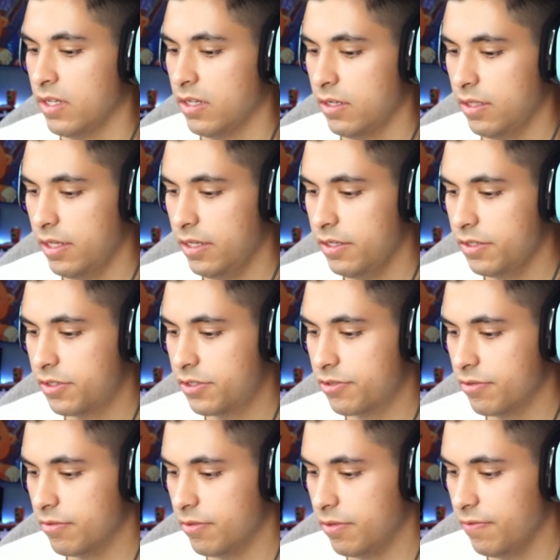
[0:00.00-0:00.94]
That is
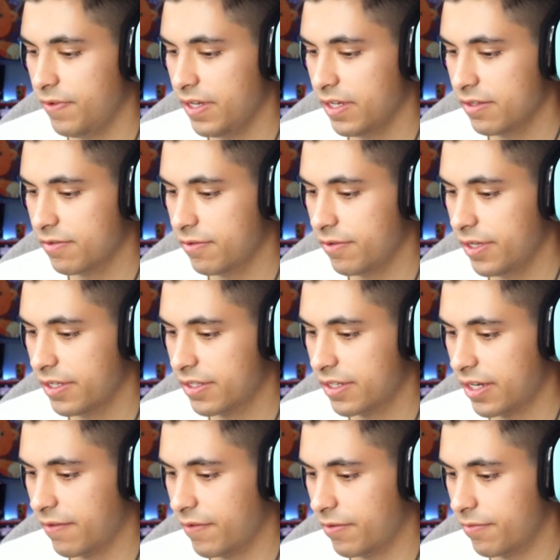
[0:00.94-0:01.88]
true. Luffy really hasn't
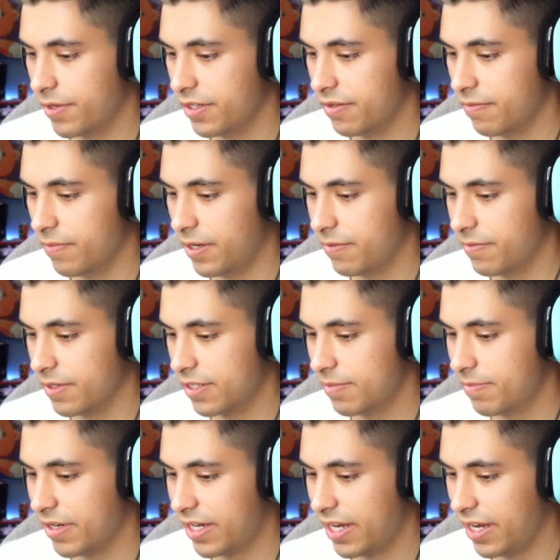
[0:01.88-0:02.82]
given a reason why he wants to
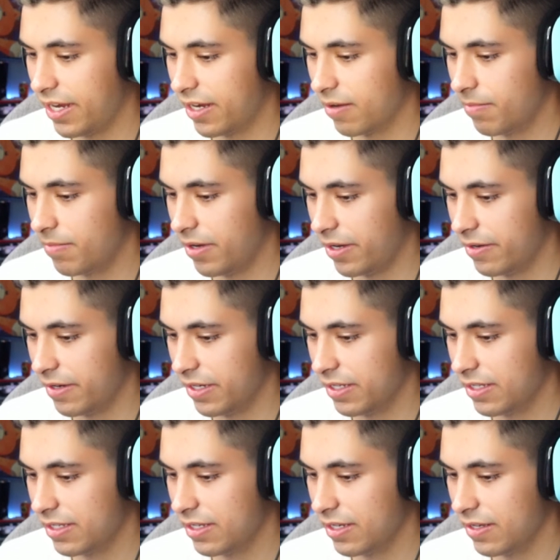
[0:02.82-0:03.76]
be king of
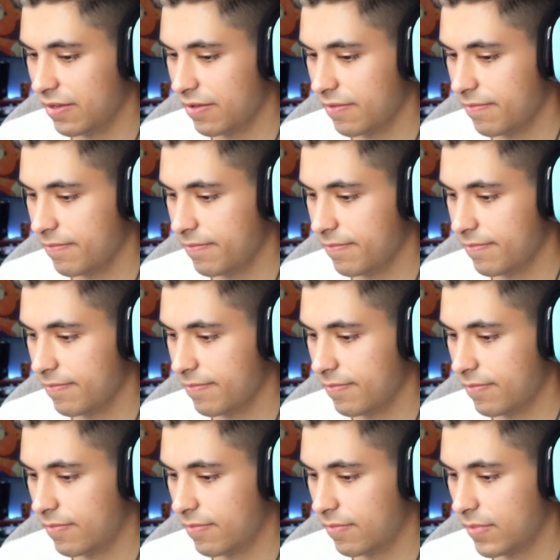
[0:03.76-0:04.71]
pirates.
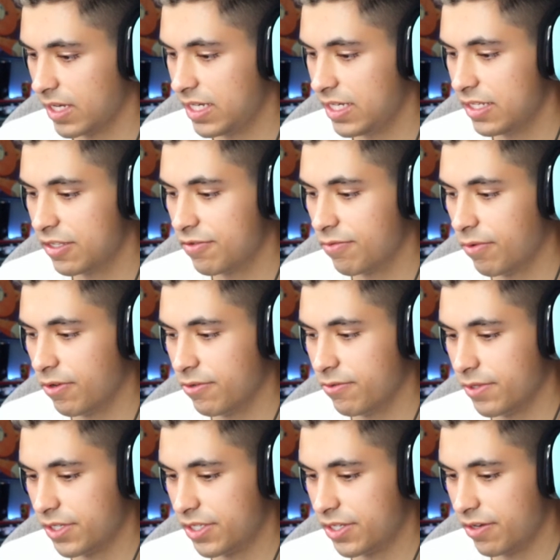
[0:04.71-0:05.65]
He swore to
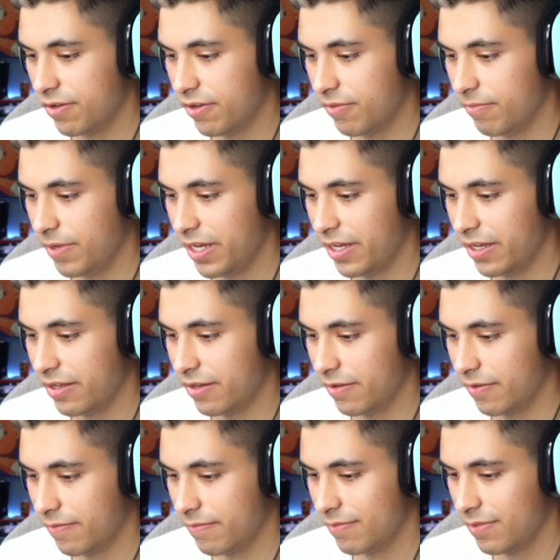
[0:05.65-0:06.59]
a certain
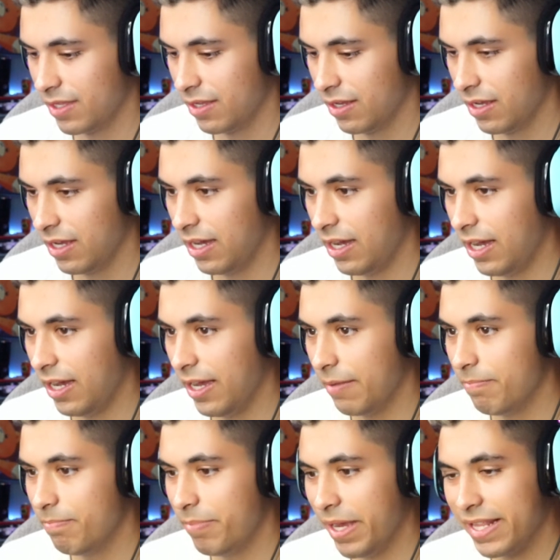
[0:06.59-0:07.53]
man. I
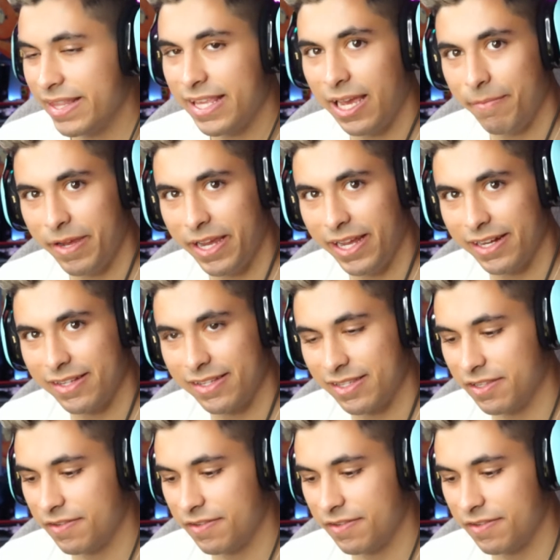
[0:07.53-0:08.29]
bet that man is his